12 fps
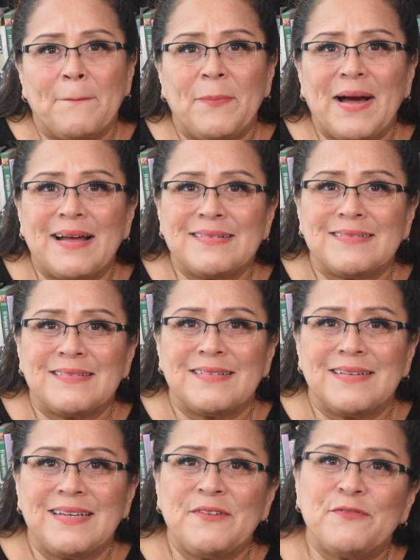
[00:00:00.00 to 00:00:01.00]
But
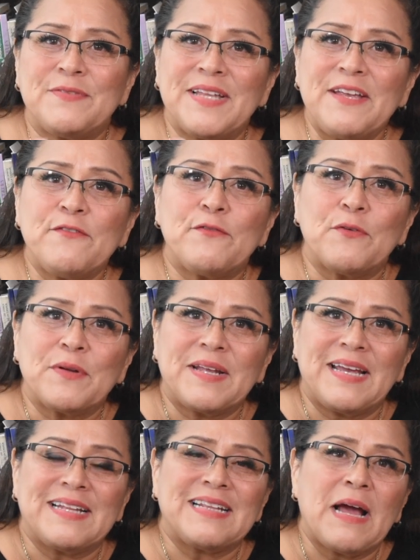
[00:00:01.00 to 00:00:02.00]
if they
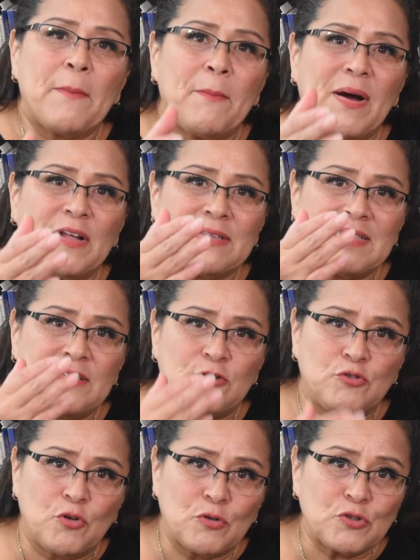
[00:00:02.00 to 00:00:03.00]
forget about the
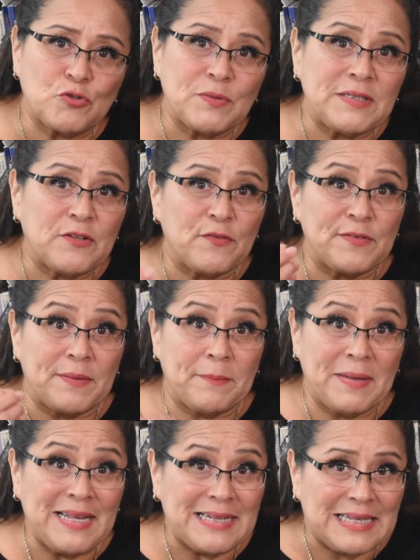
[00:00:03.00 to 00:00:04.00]
doctrine of the
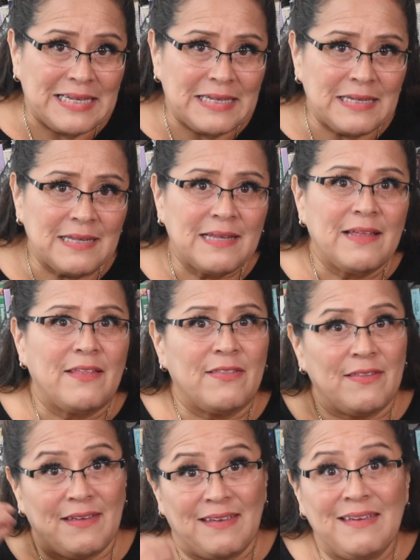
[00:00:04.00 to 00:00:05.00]
many,
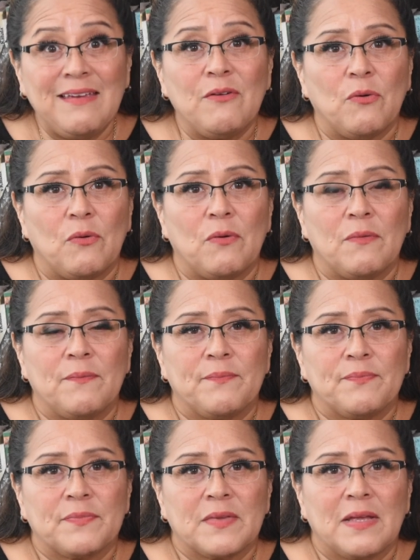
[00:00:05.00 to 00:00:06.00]
the ego,
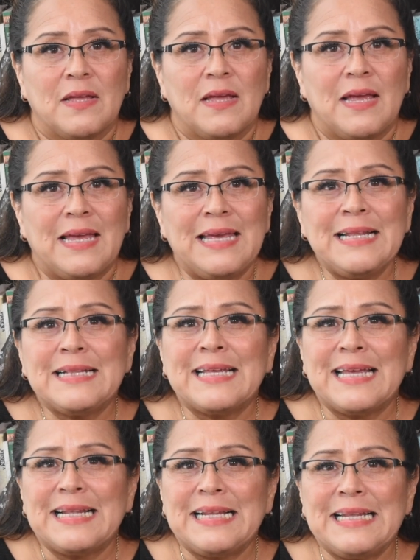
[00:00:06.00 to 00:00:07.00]

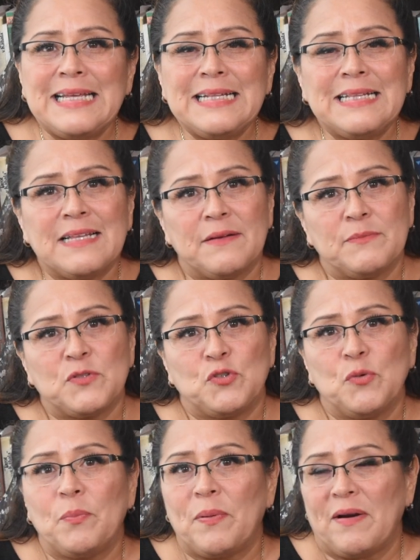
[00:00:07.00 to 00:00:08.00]
it can lead them
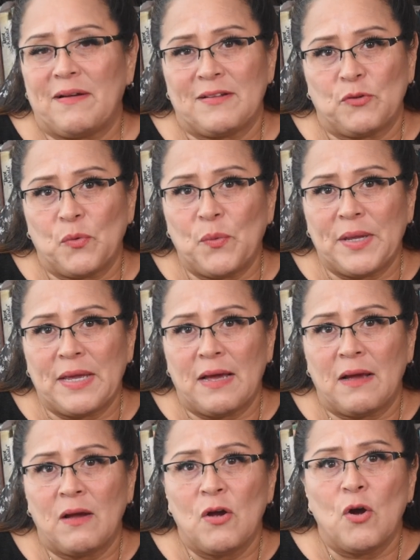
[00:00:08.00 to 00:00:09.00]
to
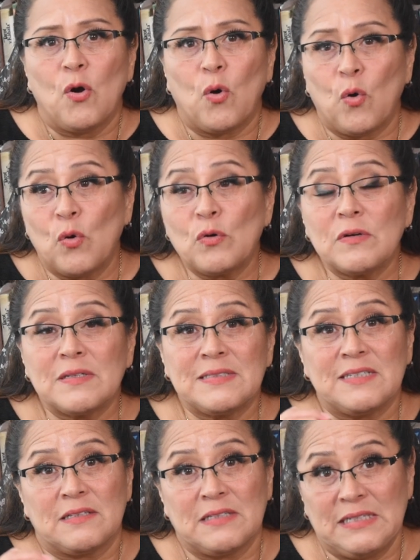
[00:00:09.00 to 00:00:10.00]
paranoia or
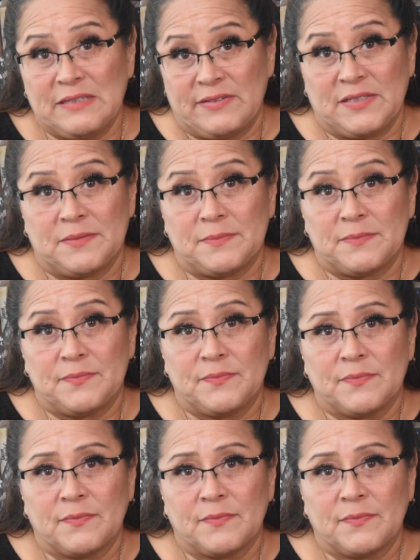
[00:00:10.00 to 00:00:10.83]
delirium.